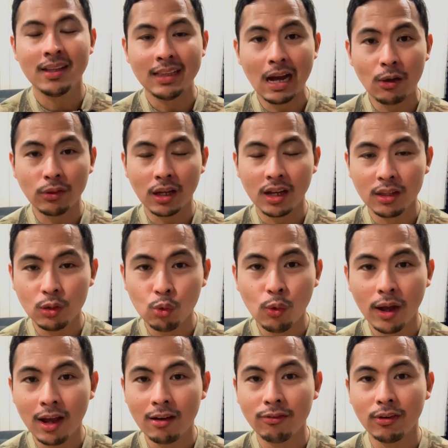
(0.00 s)
Now that I do
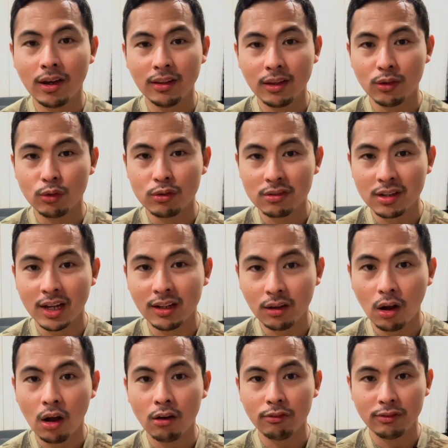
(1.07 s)
have another set
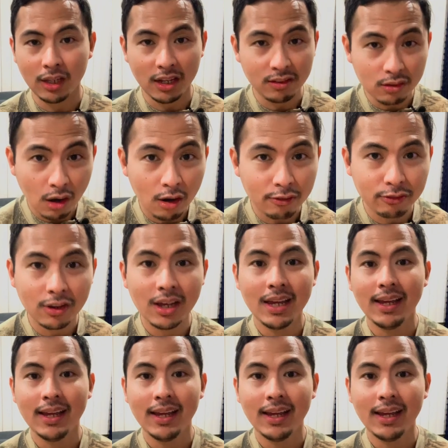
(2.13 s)
of days off,